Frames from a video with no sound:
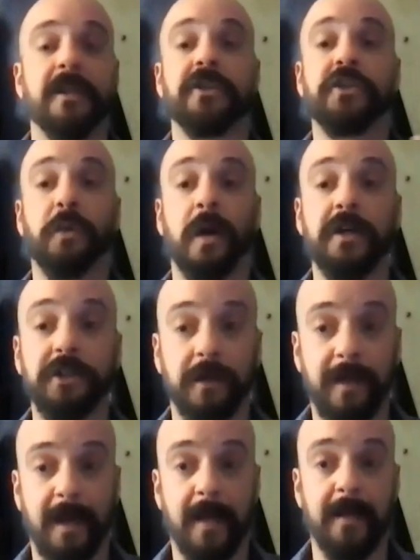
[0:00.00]
structure
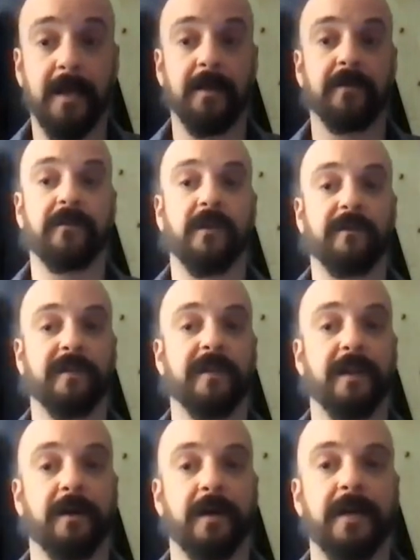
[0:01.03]
that I give of
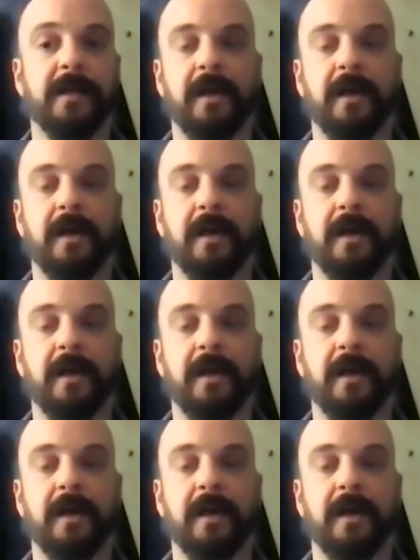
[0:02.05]
theory,